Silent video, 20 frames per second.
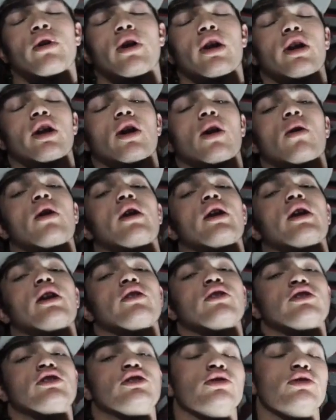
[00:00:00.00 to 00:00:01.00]
We're gonna go in here
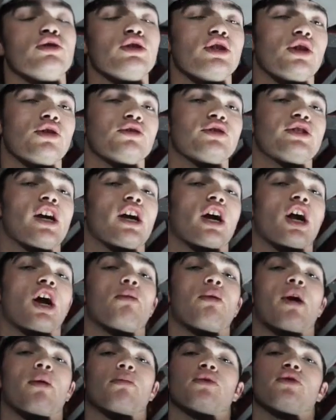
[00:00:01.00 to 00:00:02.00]
in the studio and check
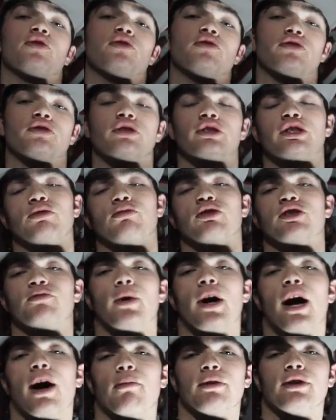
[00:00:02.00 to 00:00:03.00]
on my producer, see what's
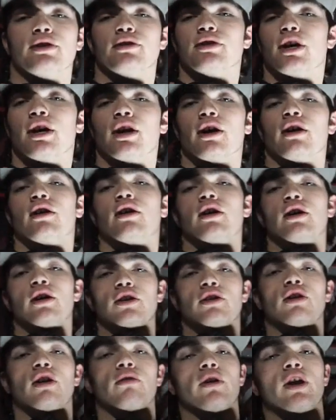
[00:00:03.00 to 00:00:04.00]
popping in there.
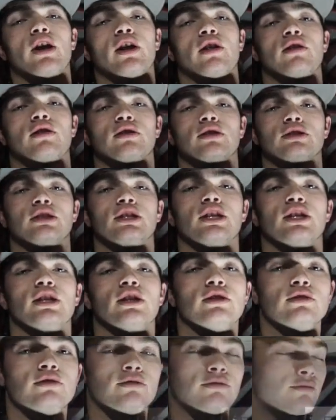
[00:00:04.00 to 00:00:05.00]
Y'all ready? Let's get it.